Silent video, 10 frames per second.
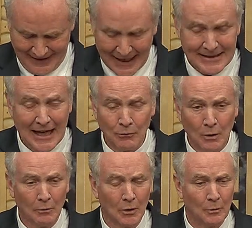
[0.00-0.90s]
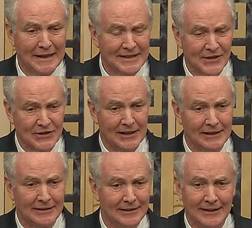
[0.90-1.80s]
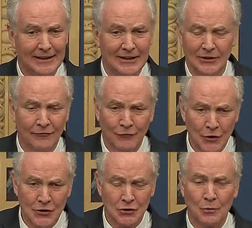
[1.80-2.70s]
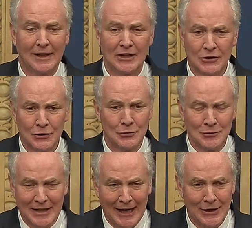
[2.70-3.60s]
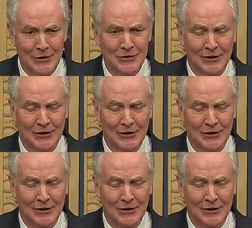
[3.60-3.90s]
And yet what we're witnessing in the first 22 days